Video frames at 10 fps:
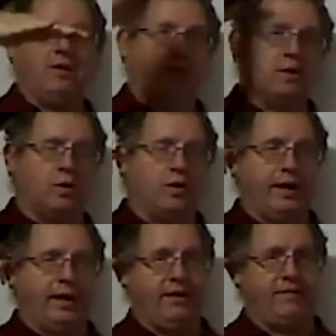than
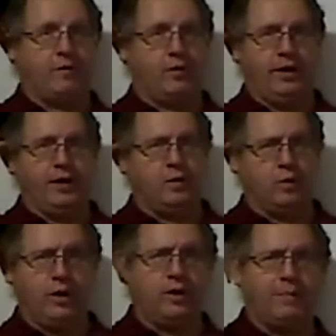chlorine. If fluorine and
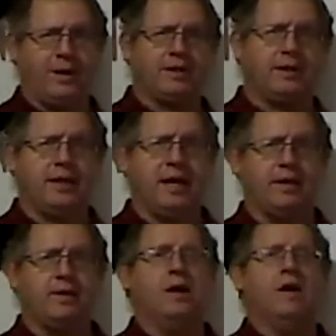chlorine are bonded
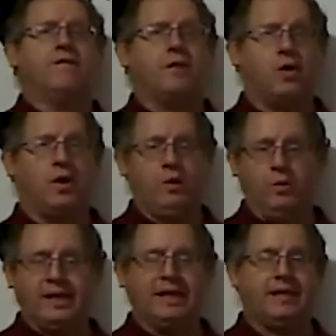together, fluorine
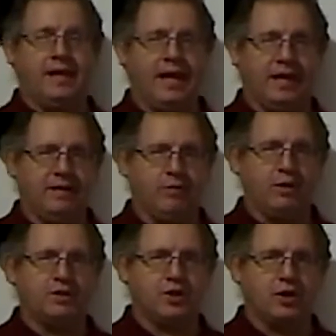will get the
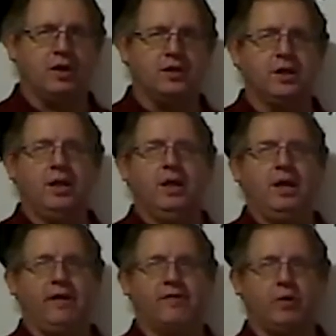-1 charge.
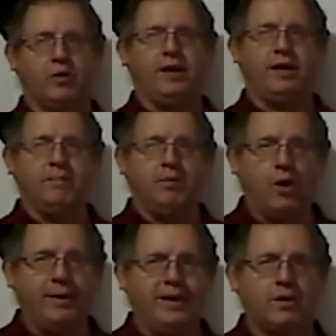If chlorine and
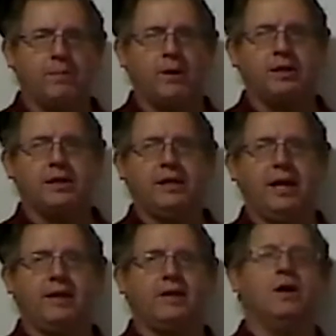bromine are bonded
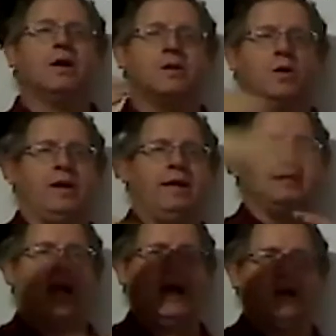together, chlorine is
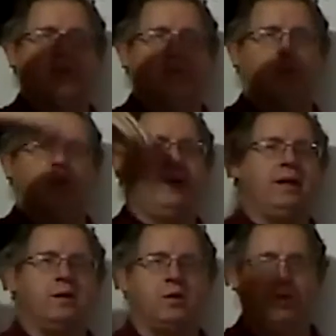higher than bromine,
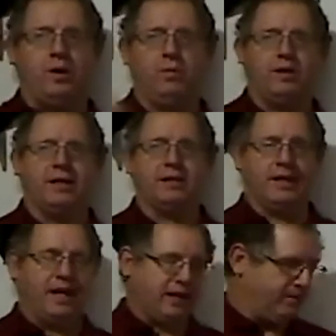chlorine will get the
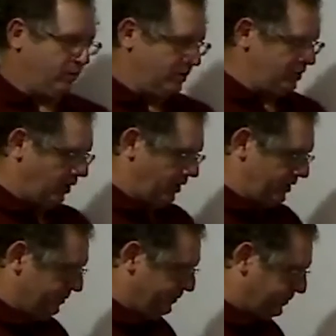-1
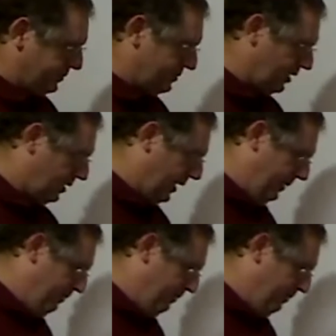charge. Okay,